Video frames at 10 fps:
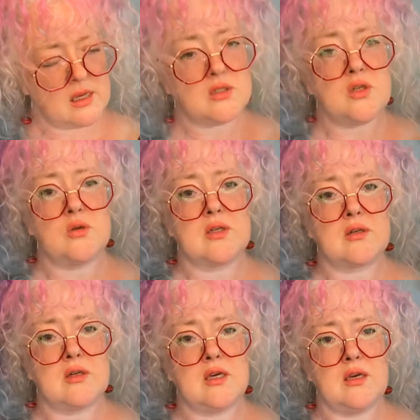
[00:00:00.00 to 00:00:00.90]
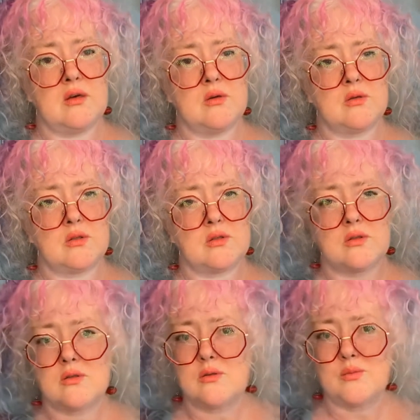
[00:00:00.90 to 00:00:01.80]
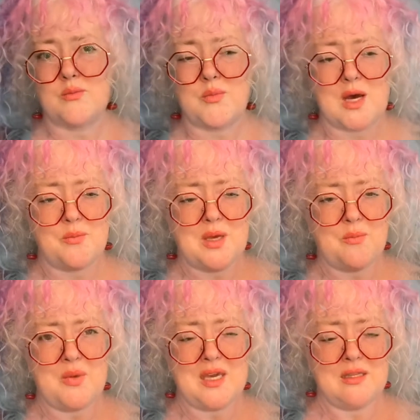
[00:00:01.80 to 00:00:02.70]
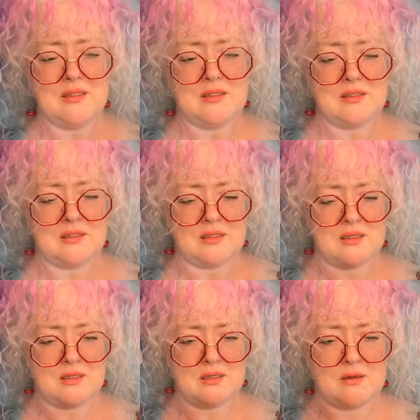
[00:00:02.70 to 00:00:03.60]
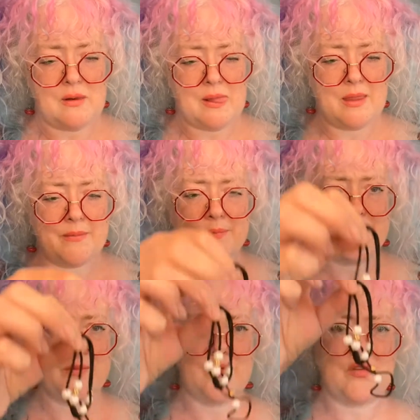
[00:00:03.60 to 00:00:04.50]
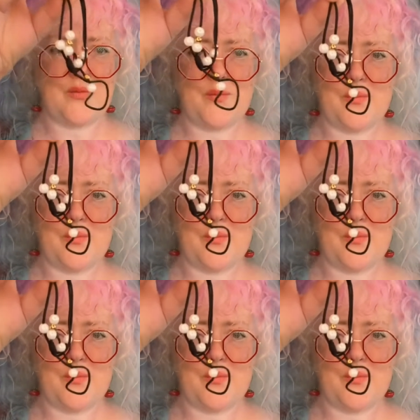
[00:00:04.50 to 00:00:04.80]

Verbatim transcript: two little cute bobby pins, some